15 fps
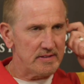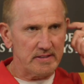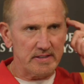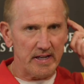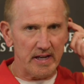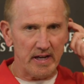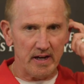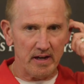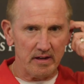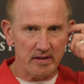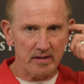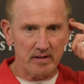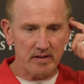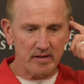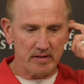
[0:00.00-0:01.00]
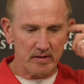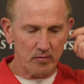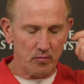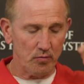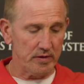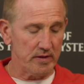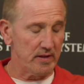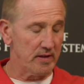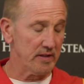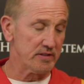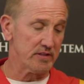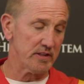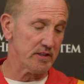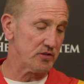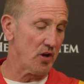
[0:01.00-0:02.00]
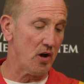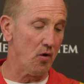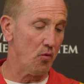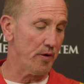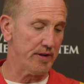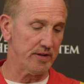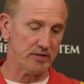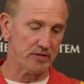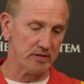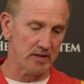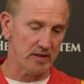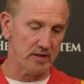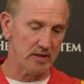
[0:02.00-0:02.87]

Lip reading: Yeah. Listen, it's always